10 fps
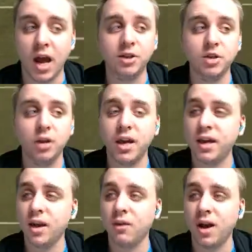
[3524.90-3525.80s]
I do
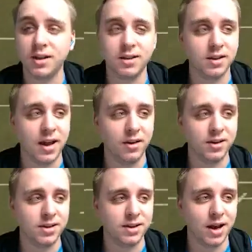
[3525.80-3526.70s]
like A-Rod's
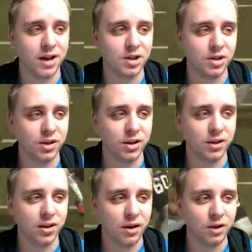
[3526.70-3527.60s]
analysis, actually.
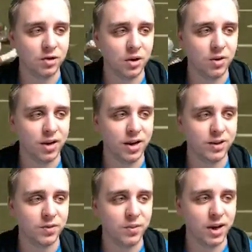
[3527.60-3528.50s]
Alex
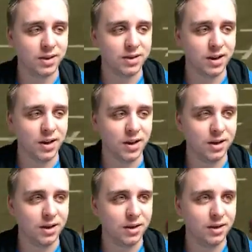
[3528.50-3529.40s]
Rodriguez makes
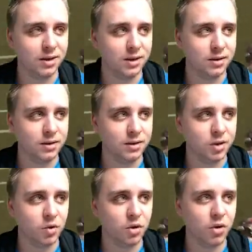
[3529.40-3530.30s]

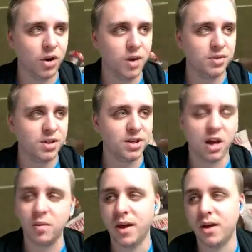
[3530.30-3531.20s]
programs he's
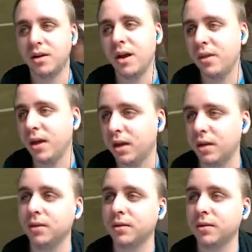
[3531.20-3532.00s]
on better, I think.